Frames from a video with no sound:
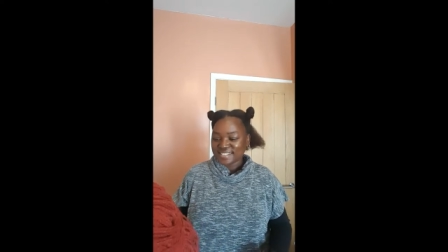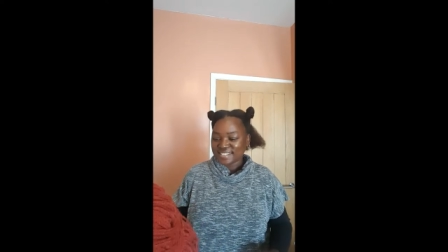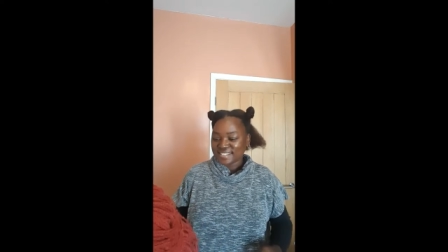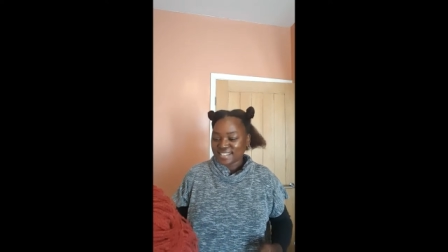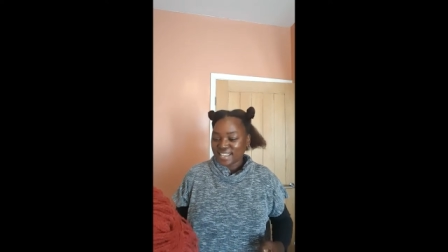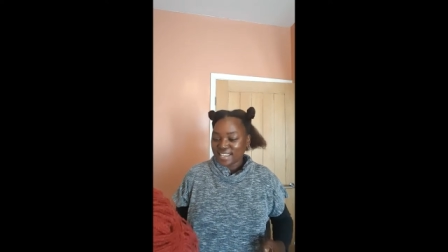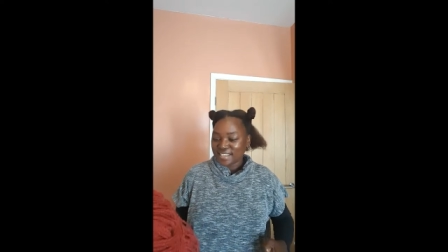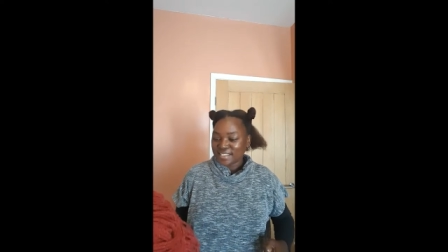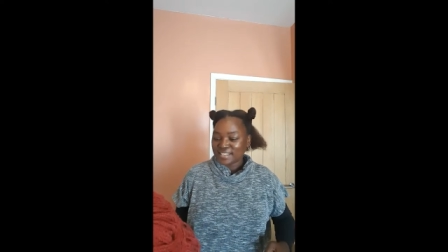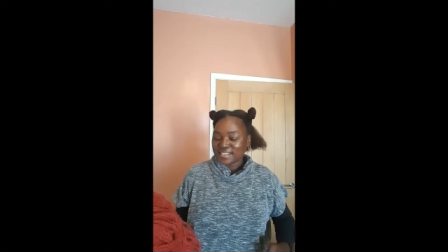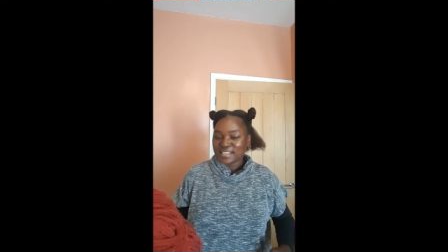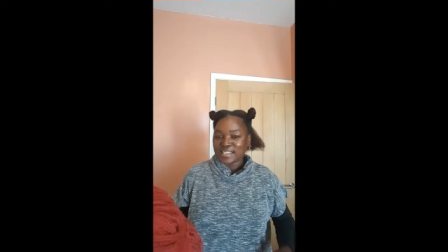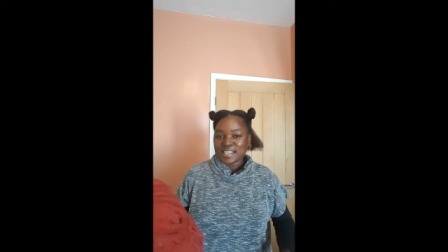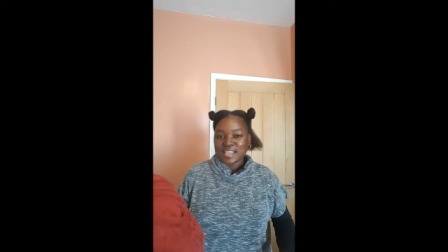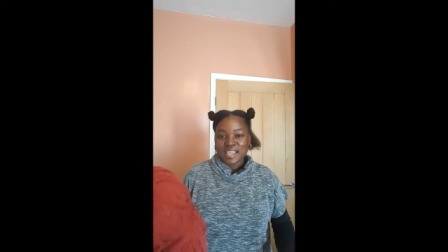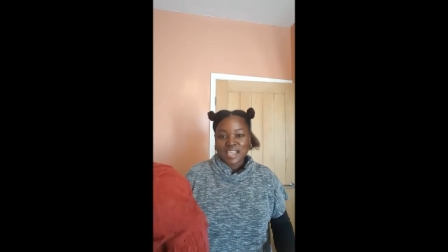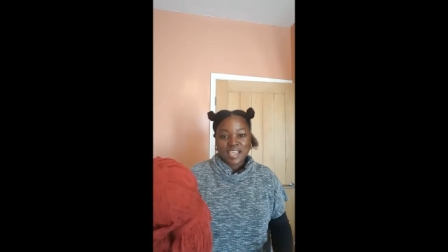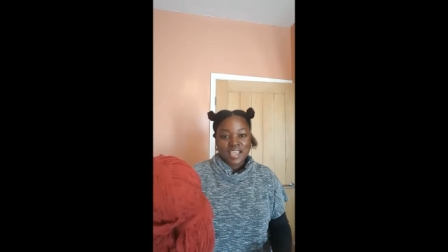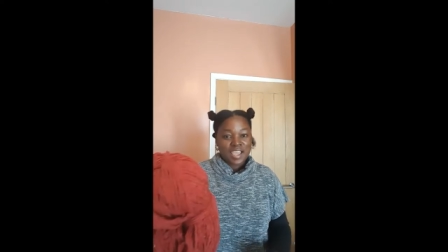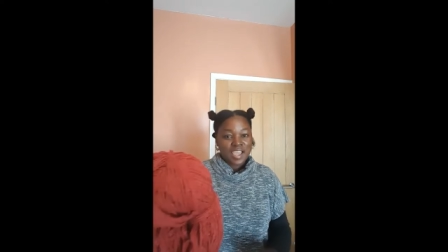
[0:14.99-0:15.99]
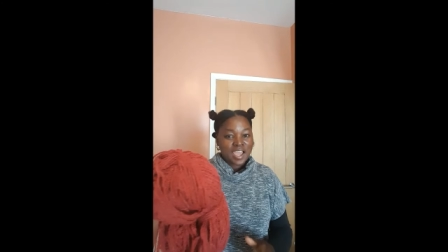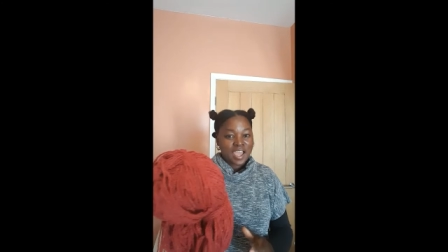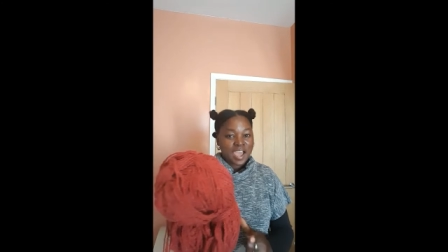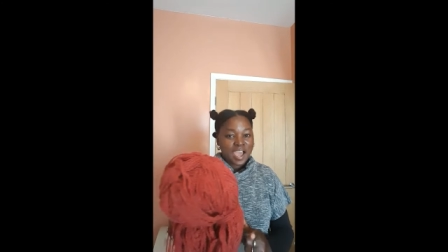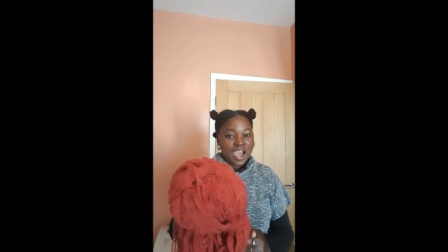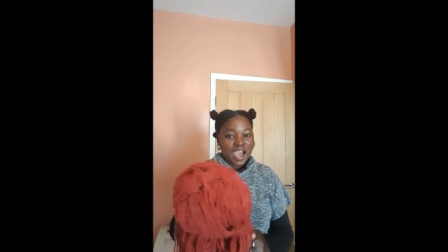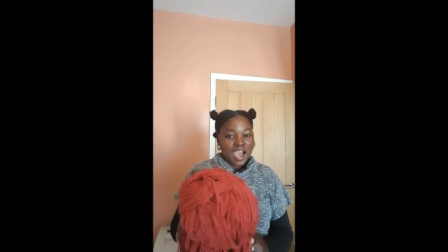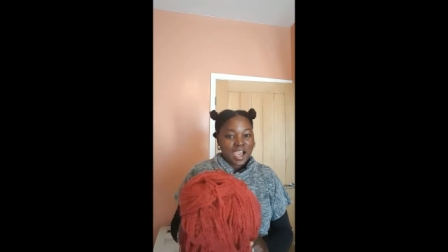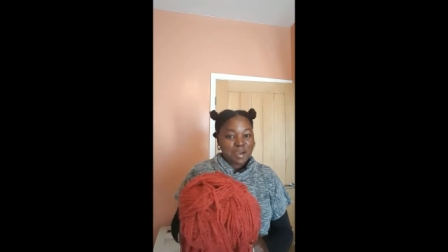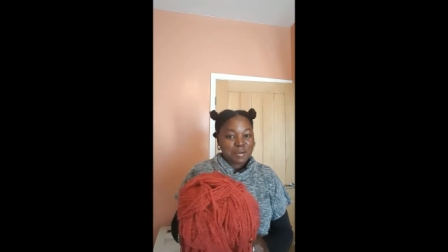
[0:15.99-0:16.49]
see
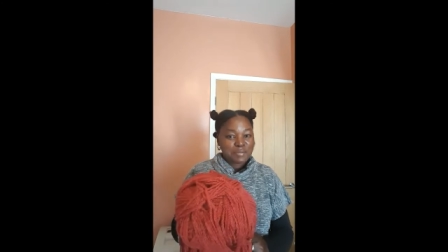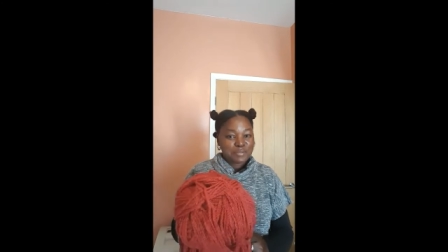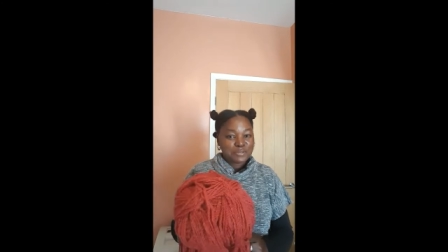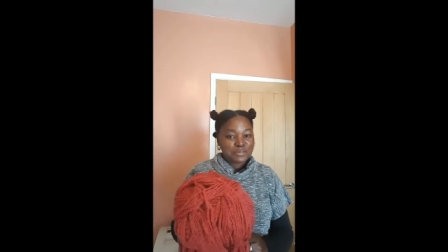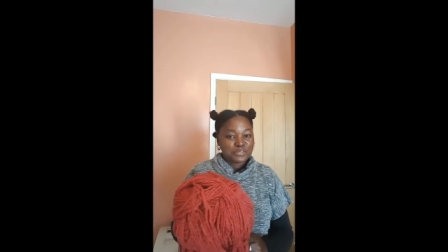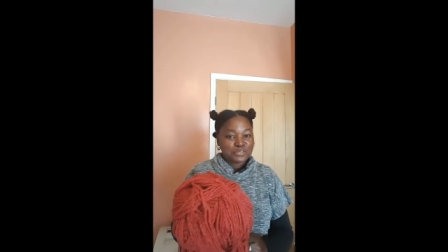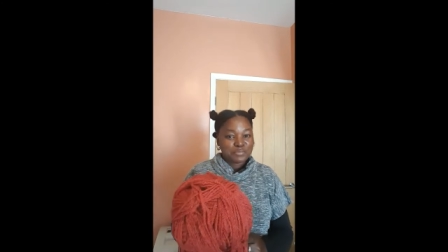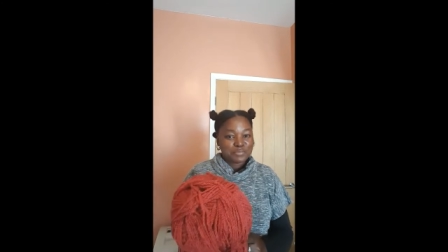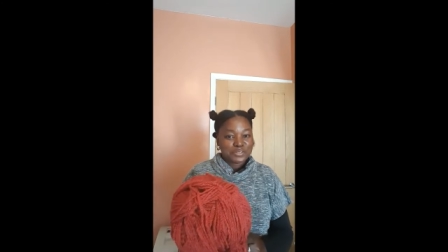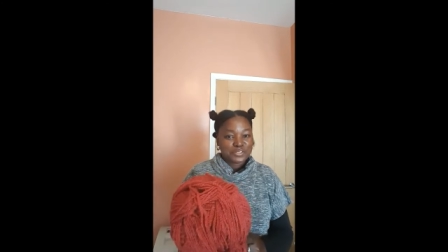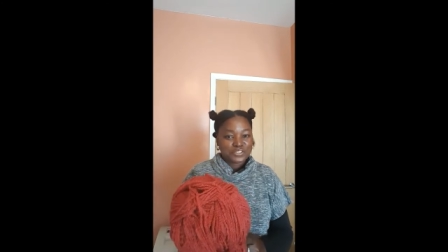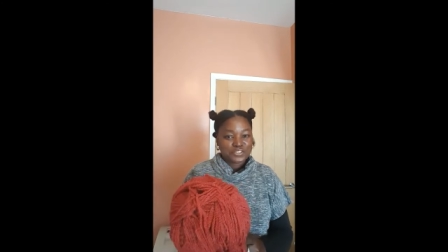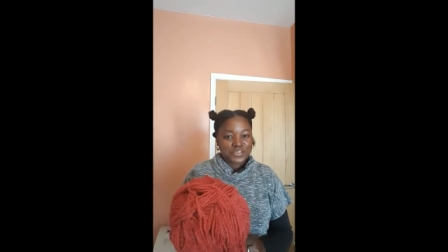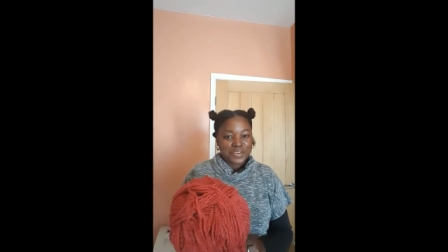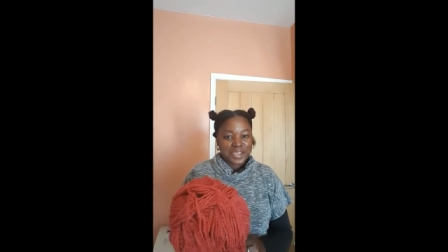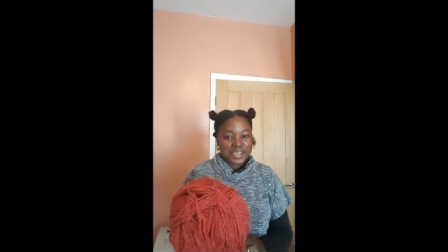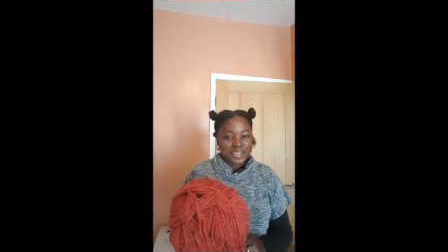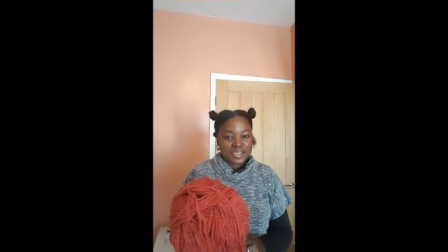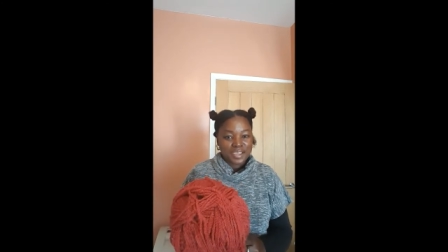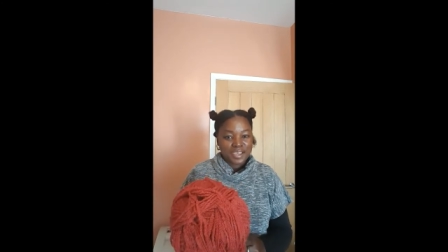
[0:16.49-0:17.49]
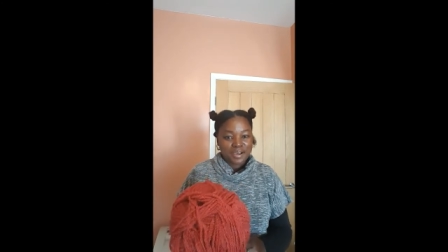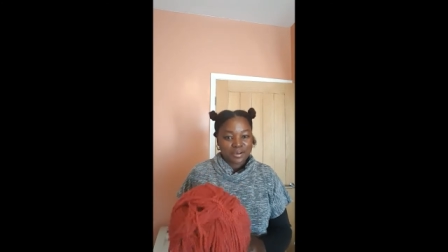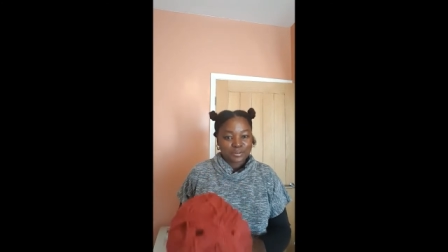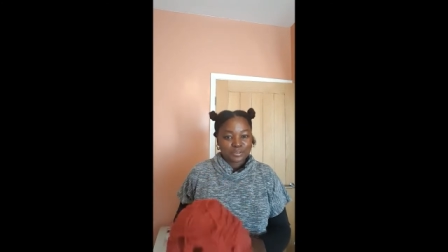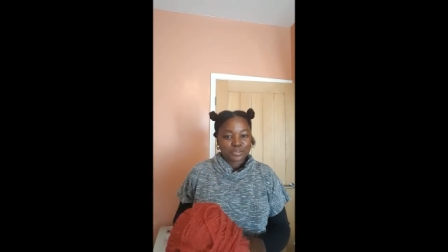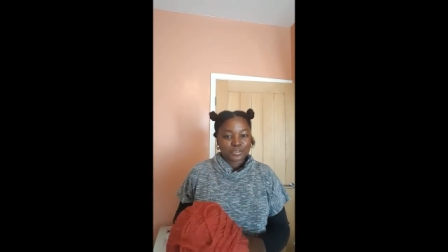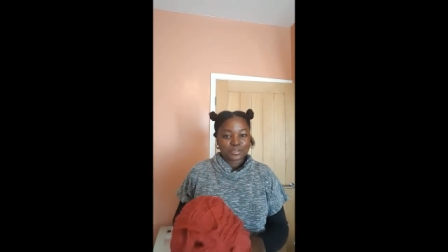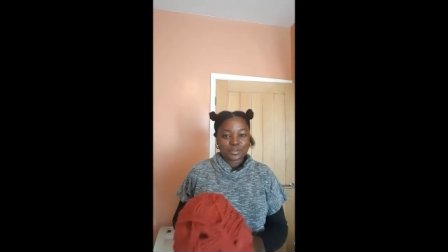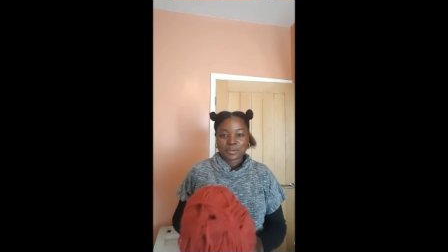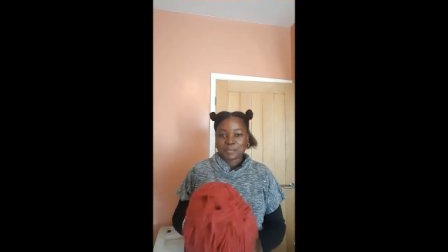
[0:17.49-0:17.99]
i'm going to be trying
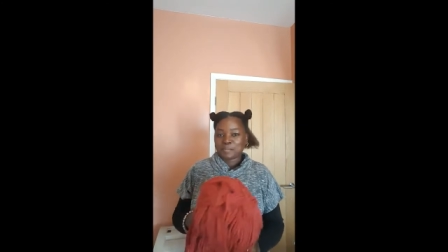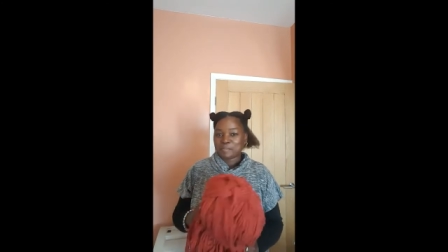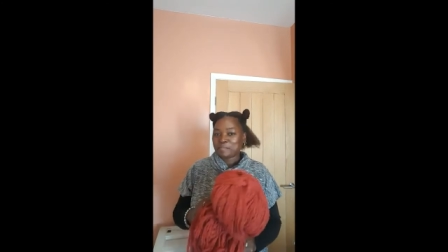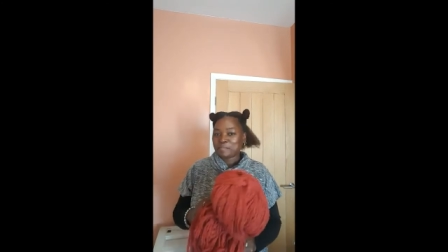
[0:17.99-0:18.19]
out